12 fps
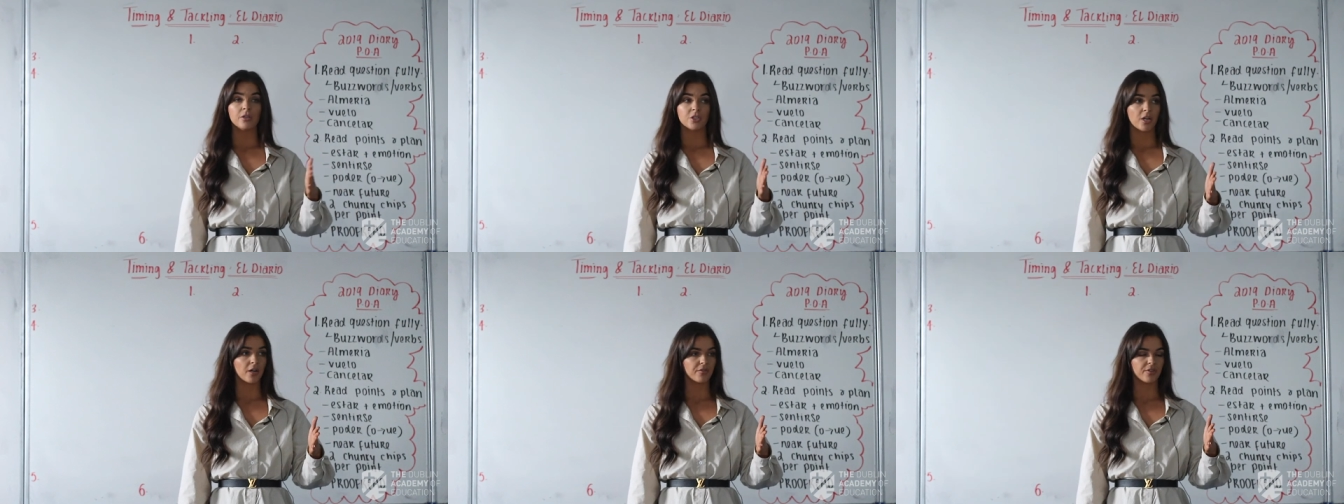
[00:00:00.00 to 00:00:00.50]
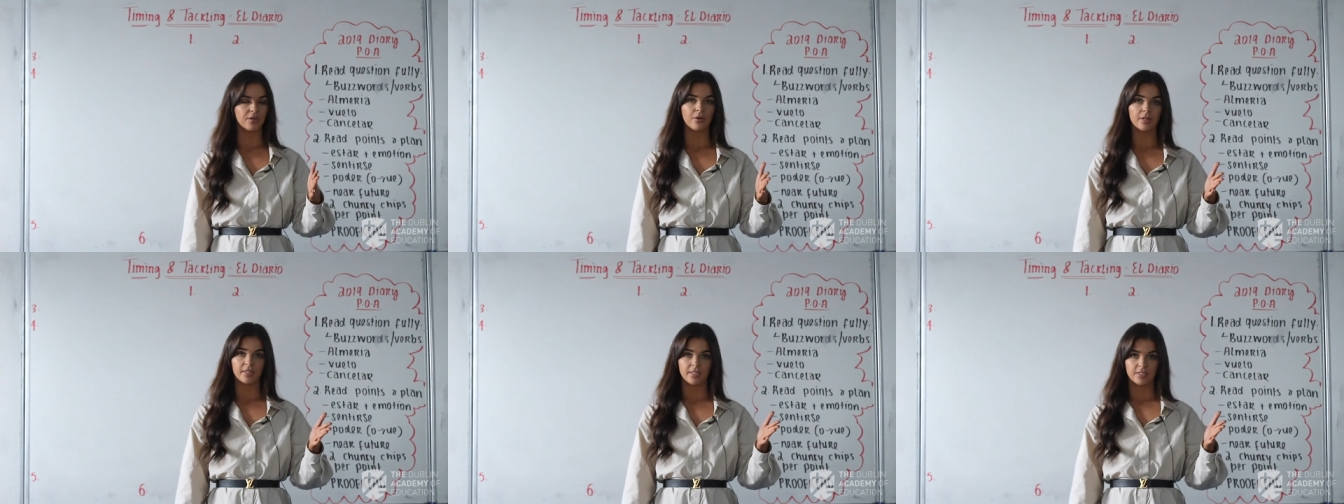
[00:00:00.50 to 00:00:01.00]
geography,
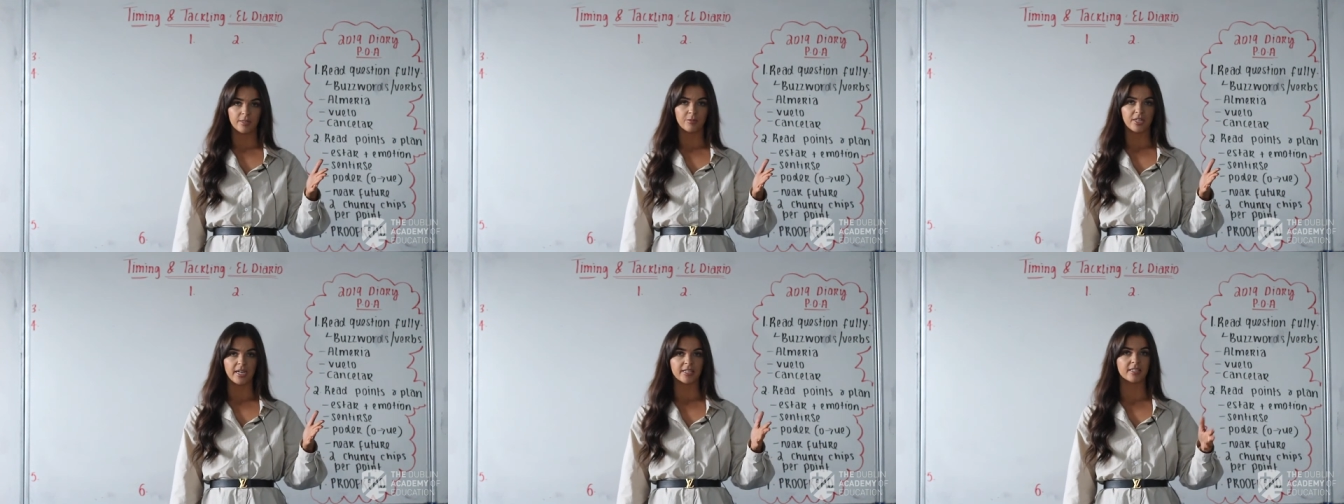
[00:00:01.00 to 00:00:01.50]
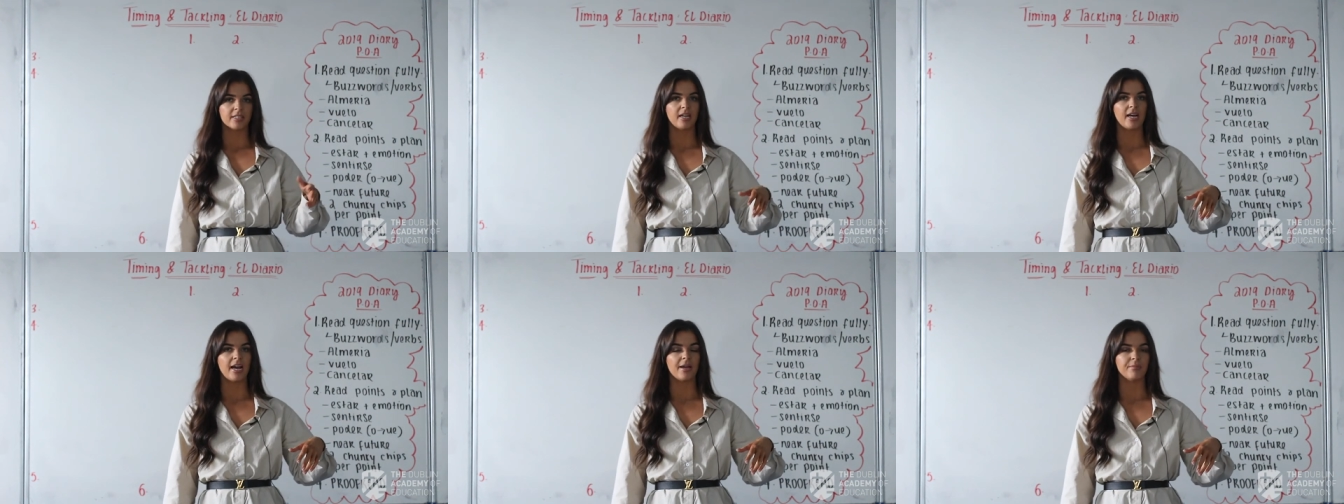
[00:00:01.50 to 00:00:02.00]
all of these subjects,
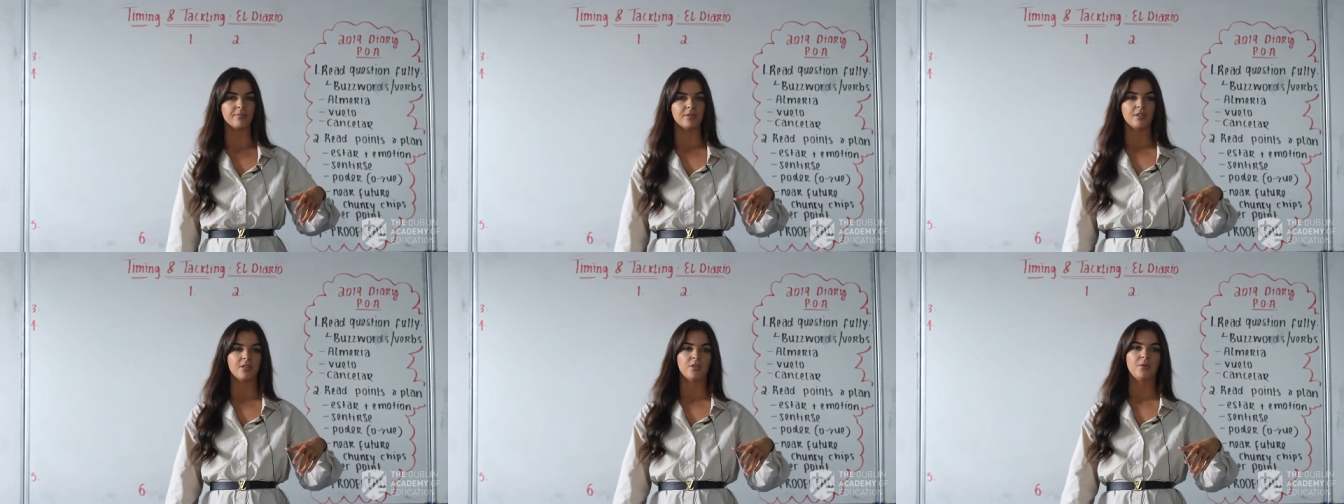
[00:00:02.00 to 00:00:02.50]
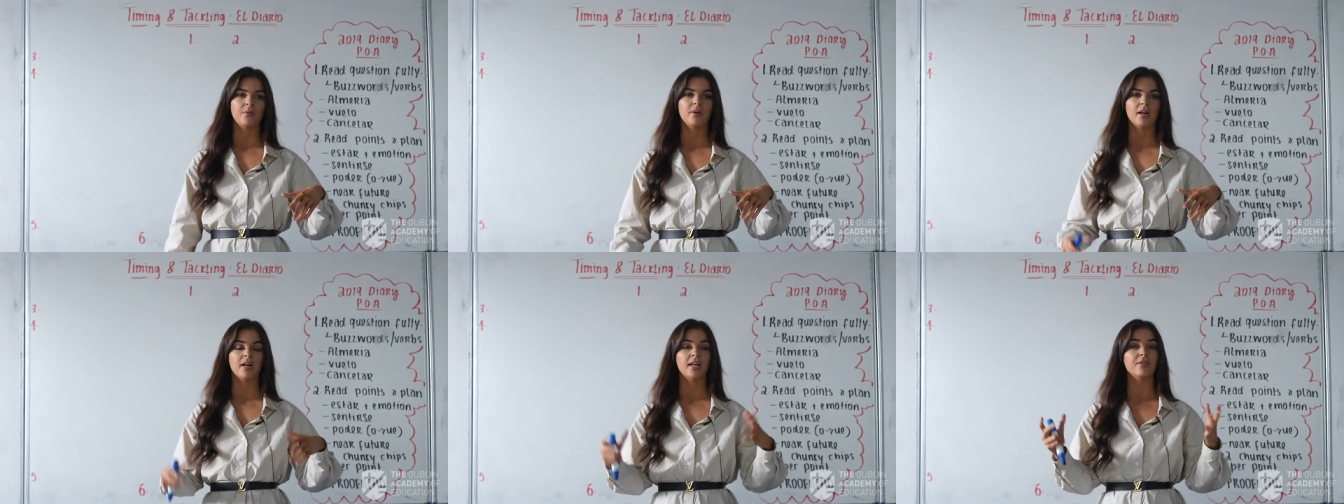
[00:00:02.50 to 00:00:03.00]
um, you
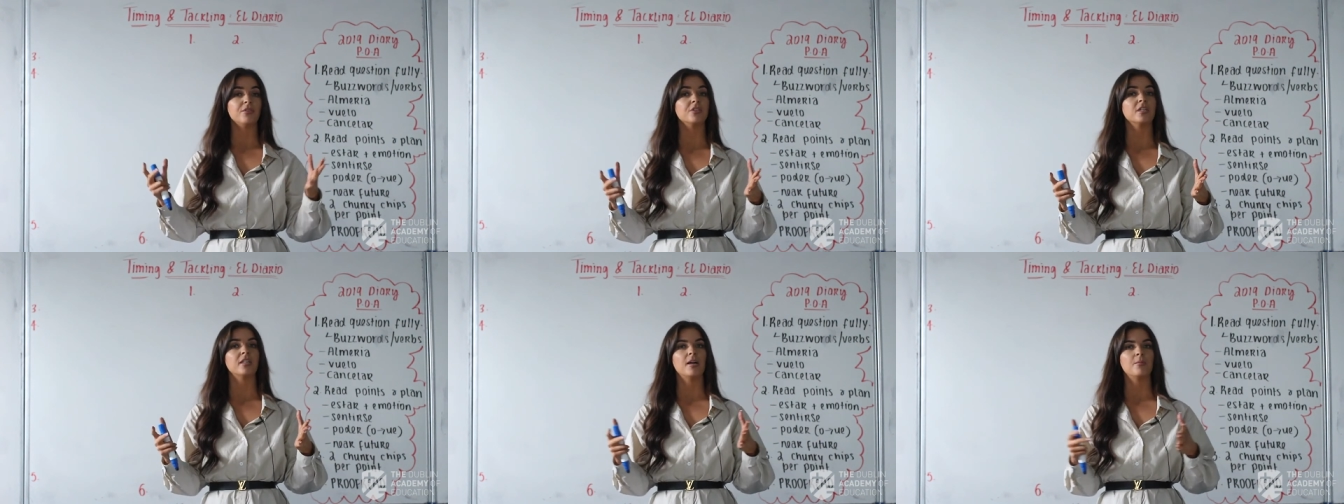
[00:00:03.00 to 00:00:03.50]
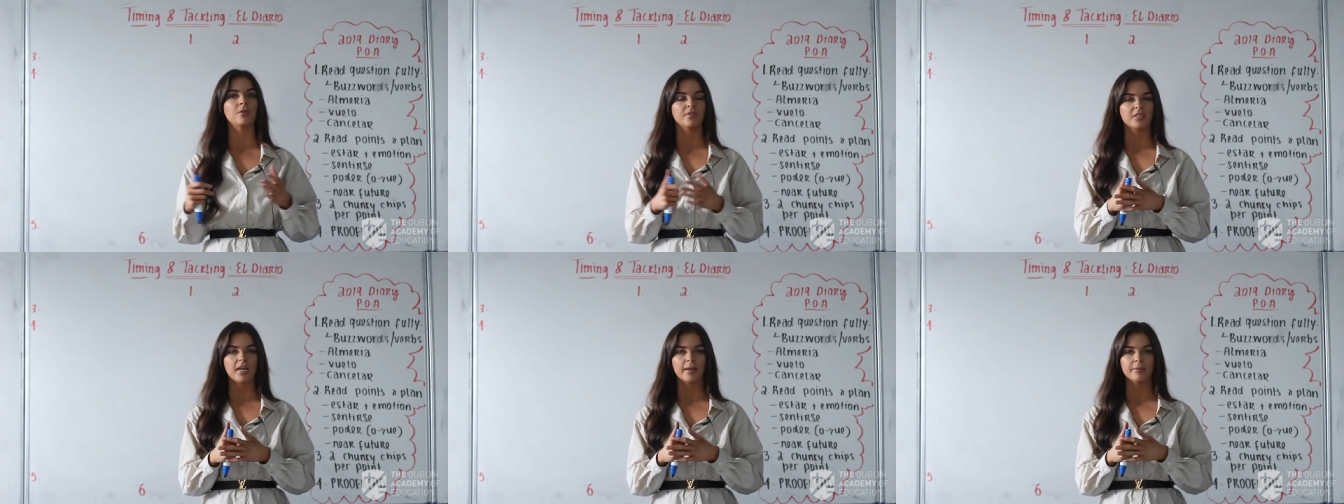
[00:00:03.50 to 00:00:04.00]
are kind of under a lot more of a
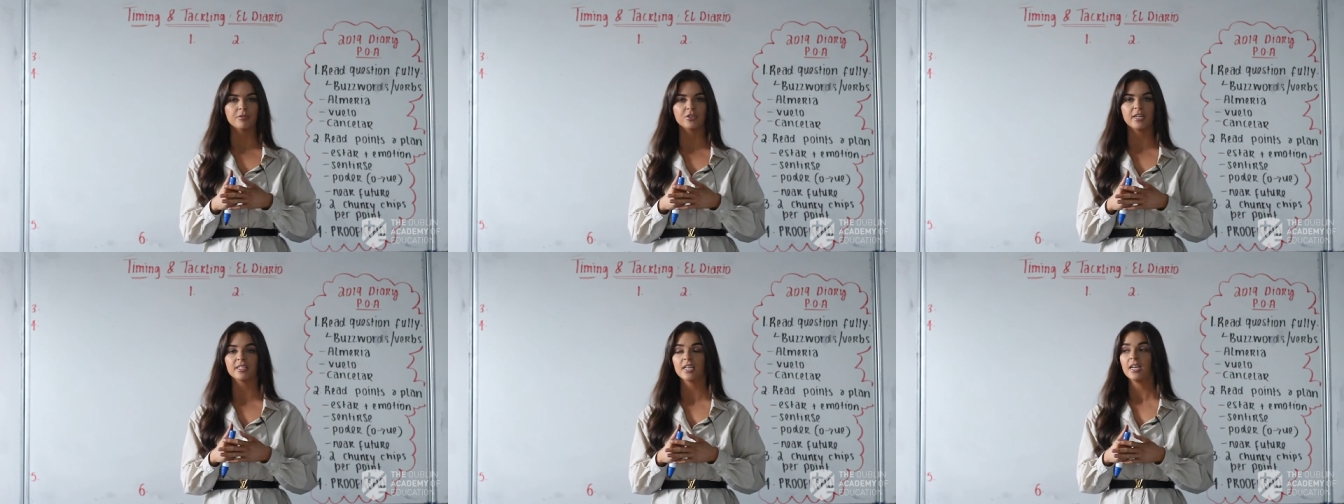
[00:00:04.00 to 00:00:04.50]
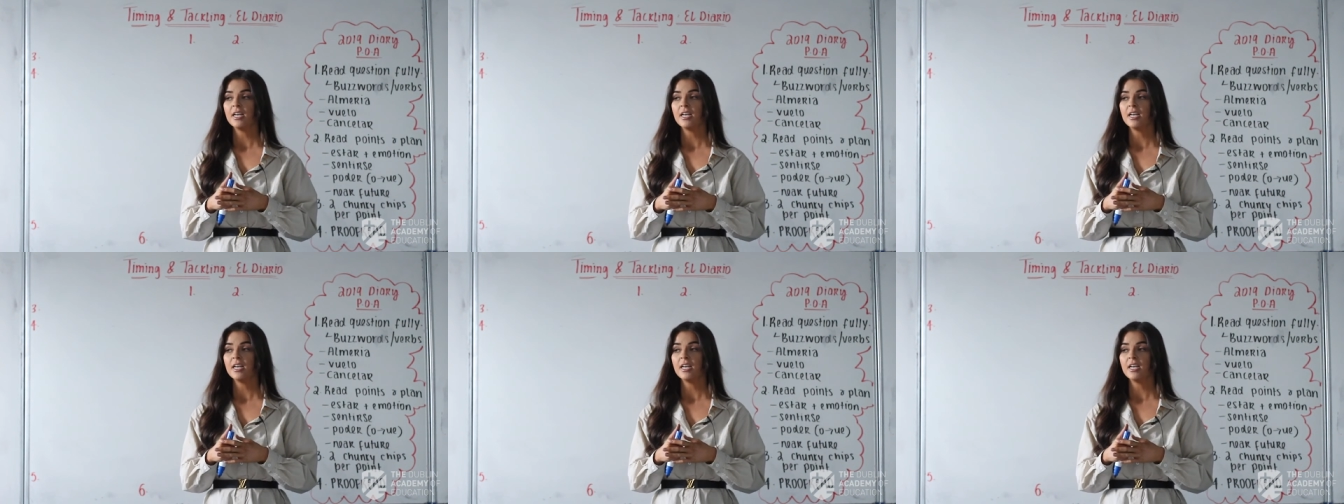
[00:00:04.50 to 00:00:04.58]
time constraint.